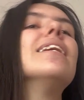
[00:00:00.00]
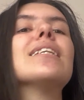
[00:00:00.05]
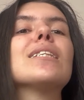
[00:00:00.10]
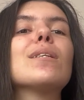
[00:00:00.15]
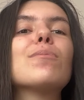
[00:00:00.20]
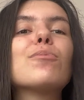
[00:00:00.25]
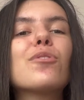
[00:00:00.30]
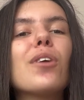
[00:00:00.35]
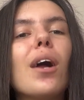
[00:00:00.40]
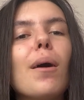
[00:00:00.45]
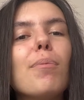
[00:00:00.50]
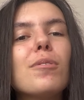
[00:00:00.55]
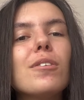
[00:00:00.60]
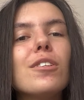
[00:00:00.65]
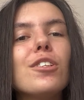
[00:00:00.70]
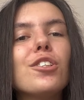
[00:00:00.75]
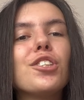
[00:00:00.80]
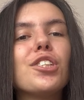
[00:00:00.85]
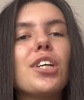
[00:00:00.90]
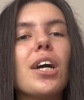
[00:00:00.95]
Subscribe to
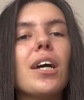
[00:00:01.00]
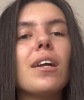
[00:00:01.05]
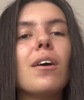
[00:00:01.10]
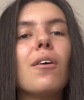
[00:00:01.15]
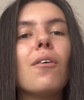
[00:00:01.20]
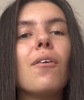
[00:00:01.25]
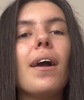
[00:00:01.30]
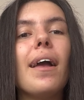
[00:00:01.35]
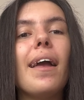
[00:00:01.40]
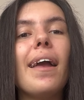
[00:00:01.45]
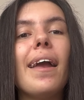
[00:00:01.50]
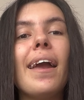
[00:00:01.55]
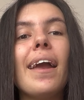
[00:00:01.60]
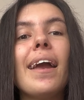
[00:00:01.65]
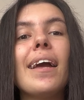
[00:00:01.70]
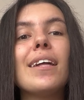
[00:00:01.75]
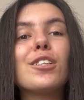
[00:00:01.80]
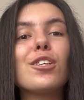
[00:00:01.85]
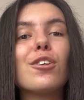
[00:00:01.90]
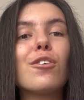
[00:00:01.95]
this channel
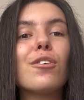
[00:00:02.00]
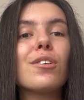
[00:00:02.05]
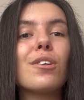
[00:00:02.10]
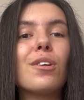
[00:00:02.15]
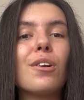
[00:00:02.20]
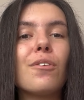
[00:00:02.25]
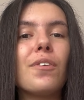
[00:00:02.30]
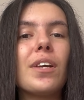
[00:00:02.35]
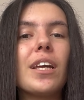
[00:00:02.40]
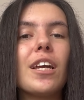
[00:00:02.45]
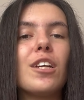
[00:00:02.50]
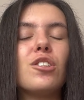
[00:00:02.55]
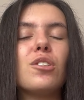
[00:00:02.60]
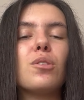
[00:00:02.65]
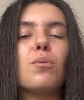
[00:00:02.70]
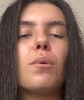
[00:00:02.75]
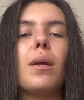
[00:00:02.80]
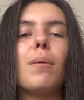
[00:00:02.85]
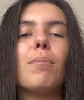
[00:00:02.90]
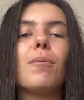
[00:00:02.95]
and turn on the
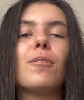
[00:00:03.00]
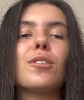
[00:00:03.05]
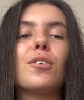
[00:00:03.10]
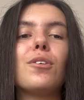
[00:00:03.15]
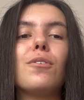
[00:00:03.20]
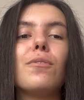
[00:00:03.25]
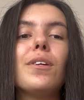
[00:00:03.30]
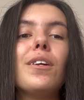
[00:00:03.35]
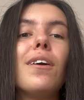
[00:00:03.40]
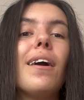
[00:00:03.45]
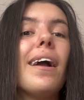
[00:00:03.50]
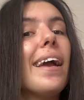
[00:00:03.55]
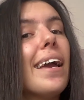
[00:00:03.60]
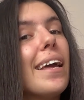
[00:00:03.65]
notifications when I post a new video,